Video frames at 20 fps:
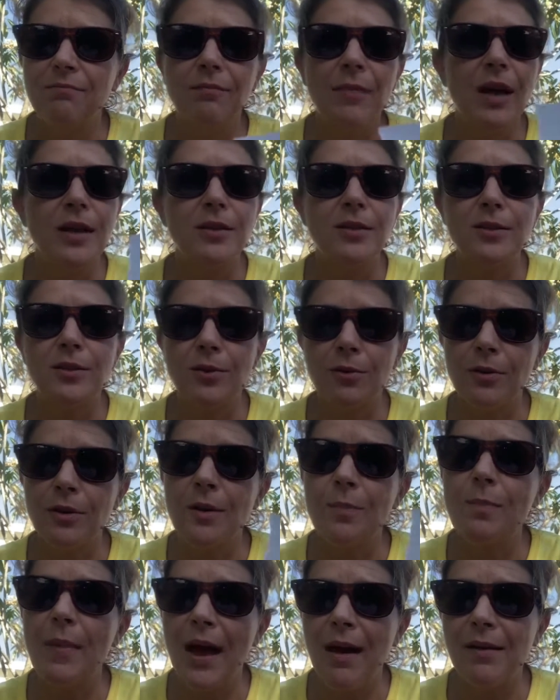a certain
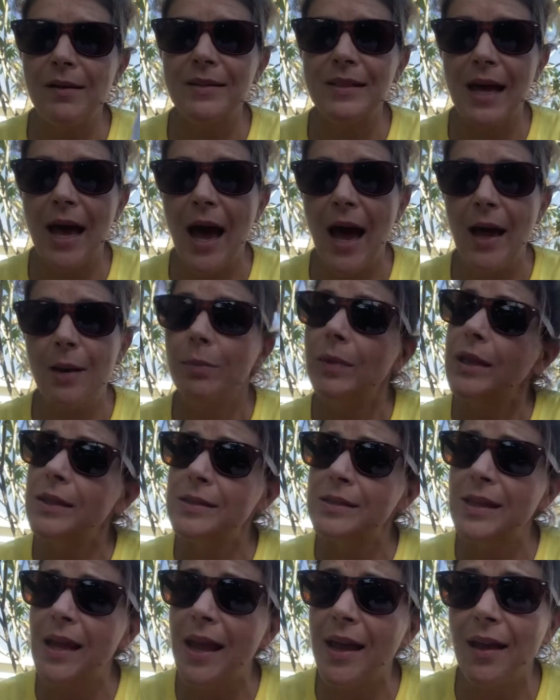amount of time, let's
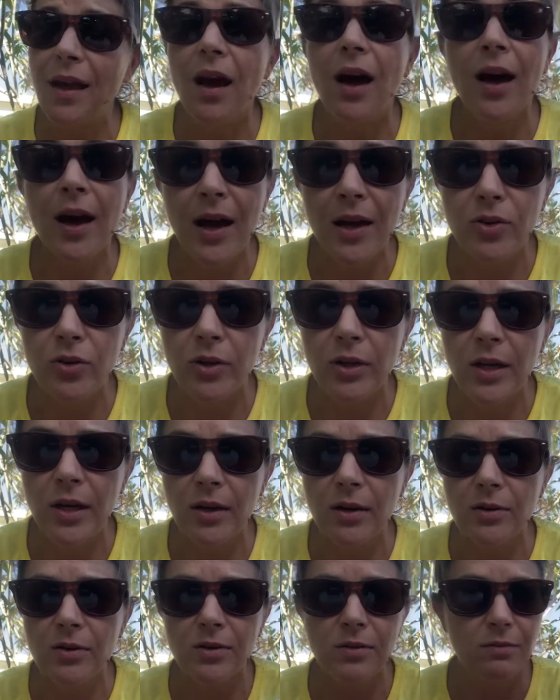say 100
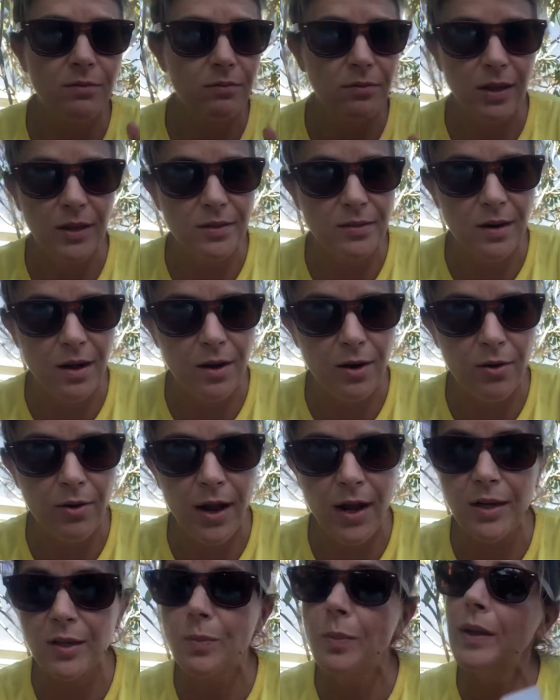years, that's not
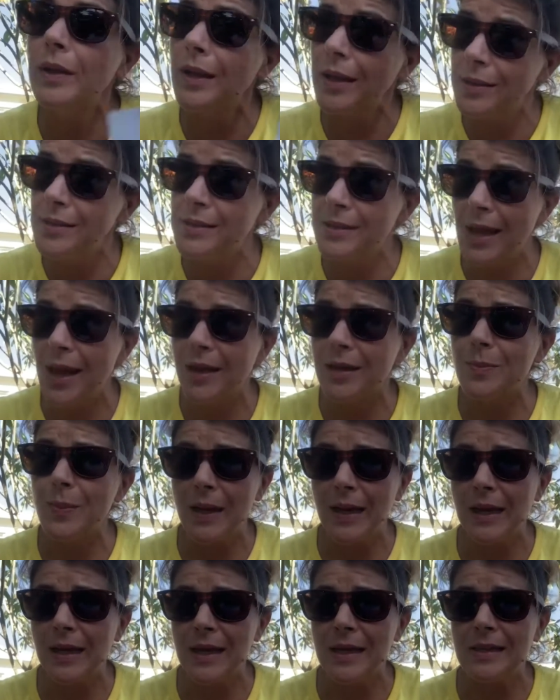correct, but let's say, to
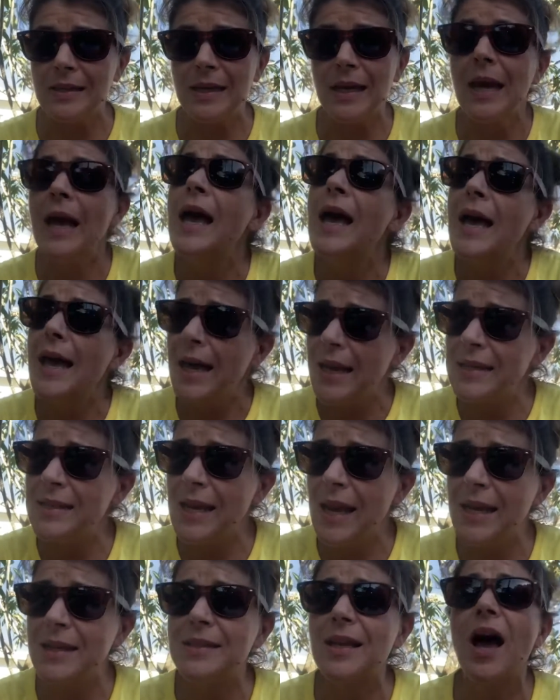make it easy, it
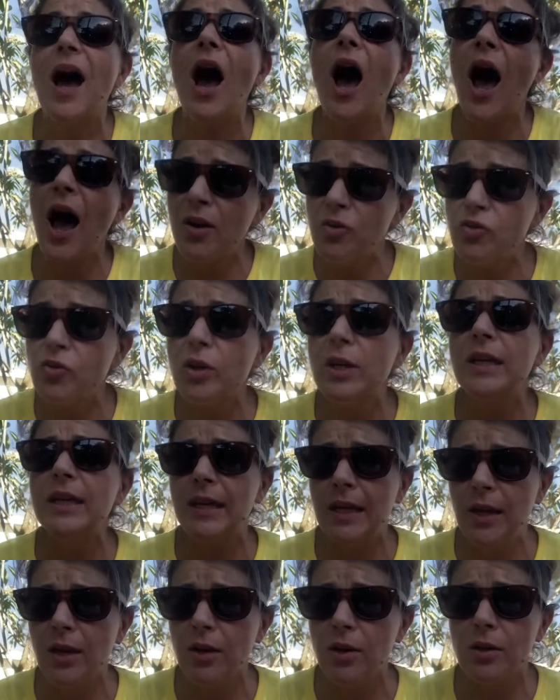takes 100
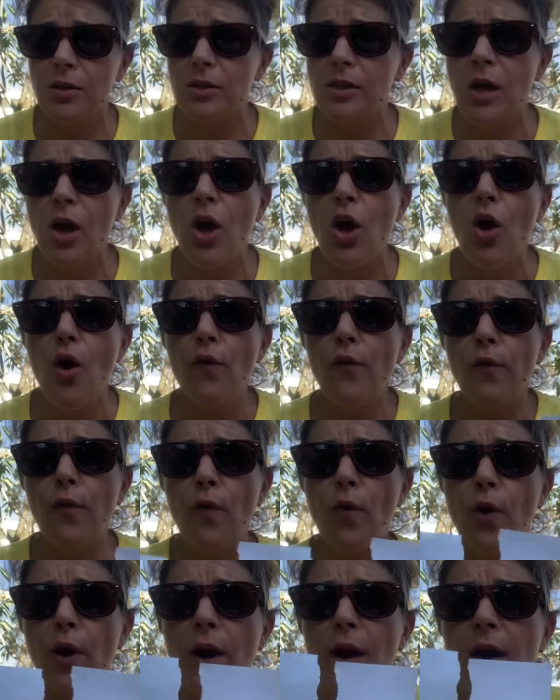years
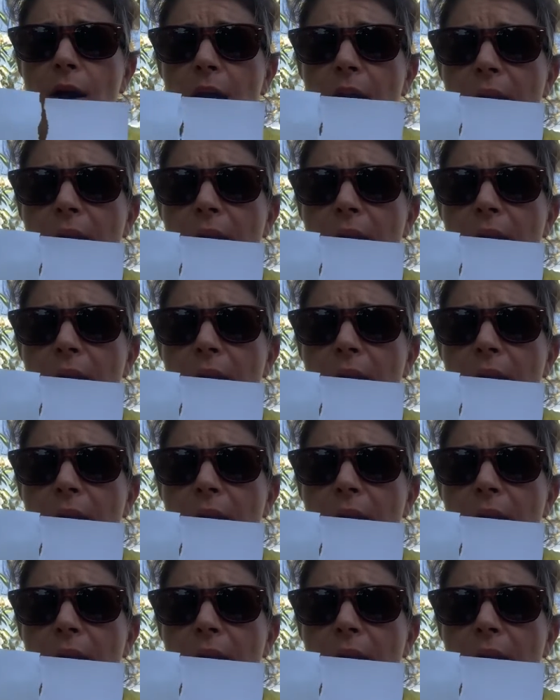for